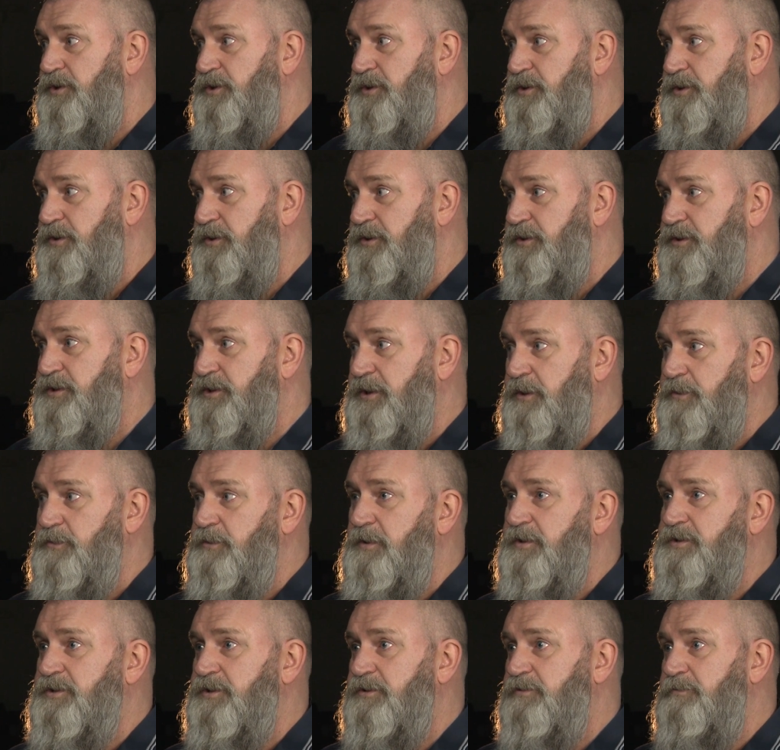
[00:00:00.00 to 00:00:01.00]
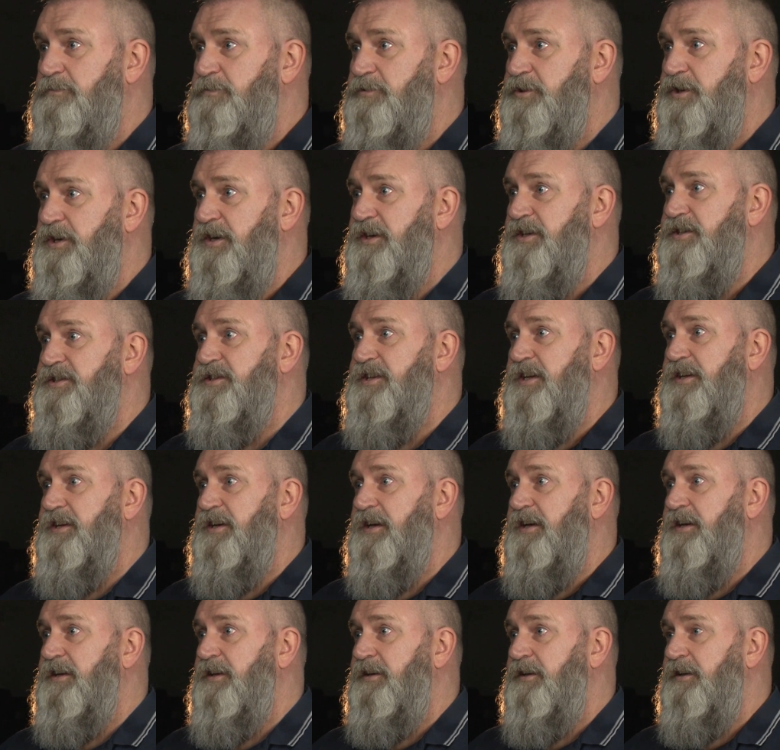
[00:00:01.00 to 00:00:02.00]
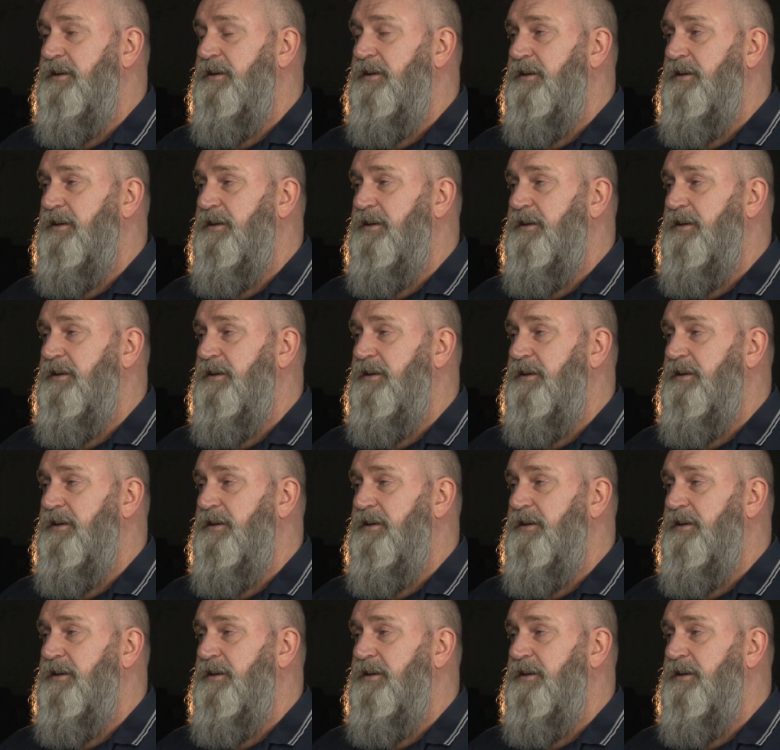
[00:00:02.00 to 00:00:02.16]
at Southwest Durham Training Centre.